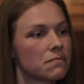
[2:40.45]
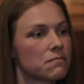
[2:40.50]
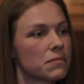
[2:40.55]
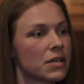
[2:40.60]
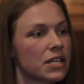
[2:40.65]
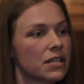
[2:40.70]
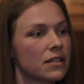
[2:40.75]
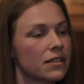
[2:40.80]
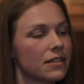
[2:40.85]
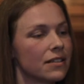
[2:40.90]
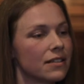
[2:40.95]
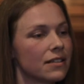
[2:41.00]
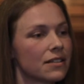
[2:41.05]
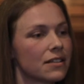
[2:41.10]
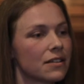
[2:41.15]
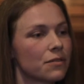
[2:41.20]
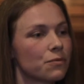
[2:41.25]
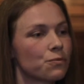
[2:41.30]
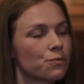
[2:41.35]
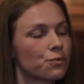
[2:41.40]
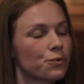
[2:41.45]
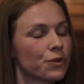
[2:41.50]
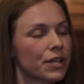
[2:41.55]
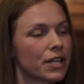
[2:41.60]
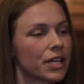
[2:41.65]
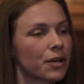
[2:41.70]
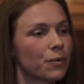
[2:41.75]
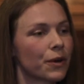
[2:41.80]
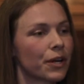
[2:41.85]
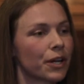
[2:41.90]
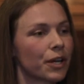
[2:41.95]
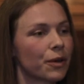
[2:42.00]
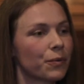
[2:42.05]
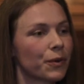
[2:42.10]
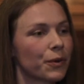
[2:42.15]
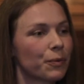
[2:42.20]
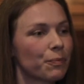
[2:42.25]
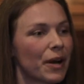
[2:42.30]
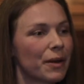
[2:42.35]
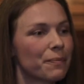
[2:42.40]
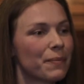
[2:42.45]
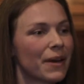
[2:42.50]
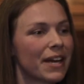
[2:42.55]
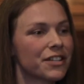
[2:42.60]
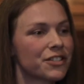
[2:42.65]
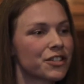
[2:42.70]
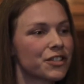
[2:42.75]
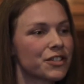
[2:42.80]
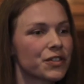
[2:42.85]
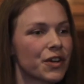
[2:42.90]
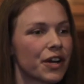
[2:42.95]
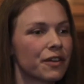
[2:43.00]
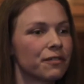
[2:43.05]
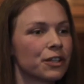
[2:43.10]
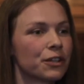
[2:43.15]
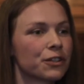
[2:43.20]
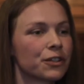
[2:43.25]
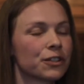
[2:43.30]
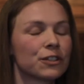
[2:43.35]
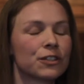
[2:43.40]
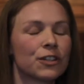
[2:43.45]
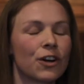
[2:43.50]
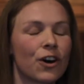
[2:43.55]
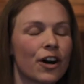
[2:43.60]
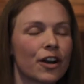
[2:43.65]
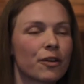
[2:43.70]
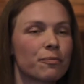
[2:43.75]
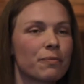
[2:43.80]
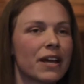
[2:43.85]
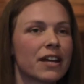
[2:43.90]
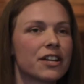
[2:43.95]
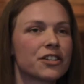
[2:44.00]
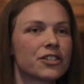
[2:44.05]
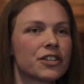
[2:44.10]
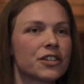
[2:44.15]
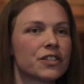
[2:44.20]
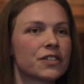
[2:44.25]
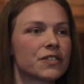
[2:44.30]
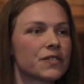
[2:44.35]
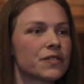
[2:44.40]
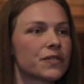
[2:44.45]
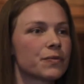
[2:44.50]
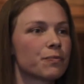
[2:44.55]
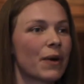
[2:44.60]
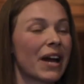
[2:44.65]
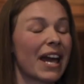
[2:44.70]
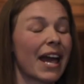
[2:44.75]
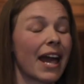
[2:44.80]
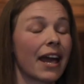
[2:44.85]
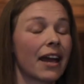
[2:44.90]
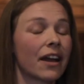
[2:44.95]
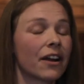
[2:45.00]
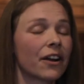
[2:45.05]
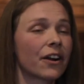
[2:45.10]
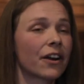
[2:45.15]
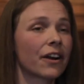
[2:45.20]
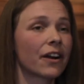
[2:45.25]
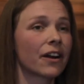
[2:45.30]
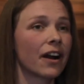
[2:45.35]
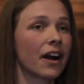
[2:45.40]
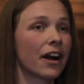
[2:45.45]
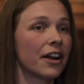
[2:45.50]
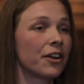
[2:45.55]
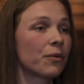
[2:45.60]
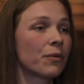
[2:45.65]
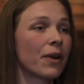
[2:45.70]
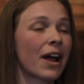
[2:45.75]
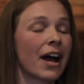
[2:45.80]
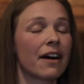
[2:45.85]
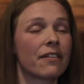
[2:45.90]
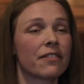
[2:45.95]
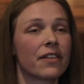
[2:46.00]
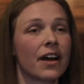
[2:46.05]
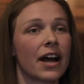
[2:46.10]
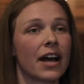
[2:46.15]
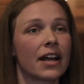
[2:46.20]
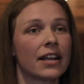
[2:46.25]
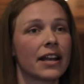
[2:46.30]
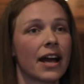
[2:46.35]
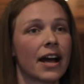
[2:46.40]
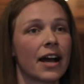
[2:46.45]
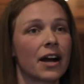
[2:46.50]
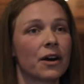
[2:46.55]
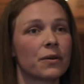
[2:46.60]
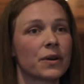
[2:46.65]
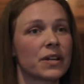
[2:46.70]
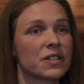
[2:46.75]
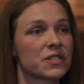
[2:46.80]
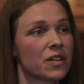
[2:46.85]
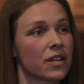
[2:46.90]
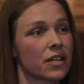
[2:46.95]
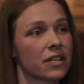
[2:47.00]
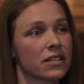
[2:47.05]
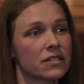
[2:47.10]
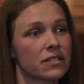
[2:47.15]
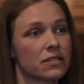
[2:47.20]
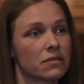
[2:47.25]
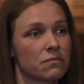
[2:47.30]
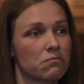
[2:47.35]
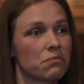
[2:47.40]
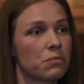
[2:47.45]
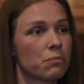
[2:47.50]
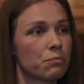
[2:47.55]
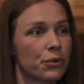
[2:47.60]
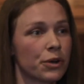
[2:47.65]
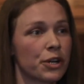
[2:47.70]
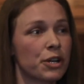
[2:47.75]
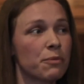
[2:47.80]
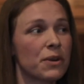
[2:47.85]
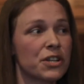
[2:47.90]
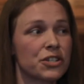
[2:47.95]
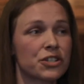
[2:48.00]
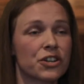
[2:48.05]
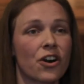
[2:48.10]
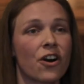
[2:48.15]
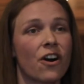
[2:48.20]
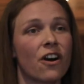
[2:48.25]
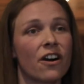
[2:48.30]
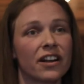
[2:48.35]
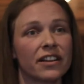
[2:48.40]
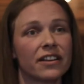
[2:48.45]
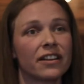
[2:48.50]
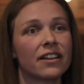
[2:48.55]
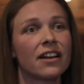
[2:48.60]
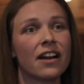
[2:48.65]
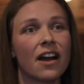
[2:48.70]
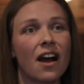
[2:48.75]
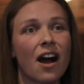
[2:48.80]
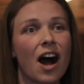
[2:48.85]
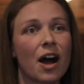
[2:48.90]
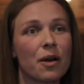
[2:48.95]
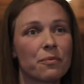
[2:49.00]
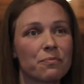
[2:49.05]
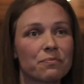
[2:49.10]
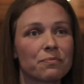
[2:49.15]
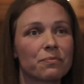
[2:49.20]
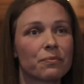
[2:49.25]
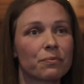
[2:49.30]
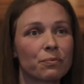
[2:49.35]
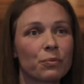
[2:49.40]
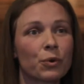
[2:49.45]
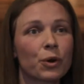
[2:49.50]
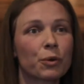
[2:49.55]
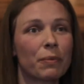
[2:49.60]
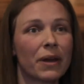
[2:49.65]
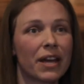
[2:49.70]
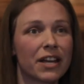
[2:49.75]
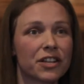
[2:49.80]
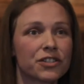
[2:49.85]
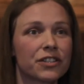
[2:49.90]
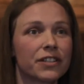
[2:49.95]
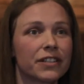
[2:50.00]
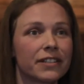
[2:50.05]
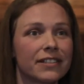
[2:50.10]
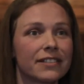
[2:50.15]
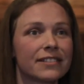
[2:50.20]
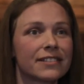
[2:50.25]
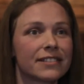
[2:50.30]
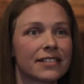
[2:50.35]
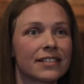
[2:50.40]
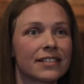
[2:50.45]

been really working with my patience. I've learned a lot of patience. My anger, I don't have that now. It's, it's pretty much gone. I'm more patient.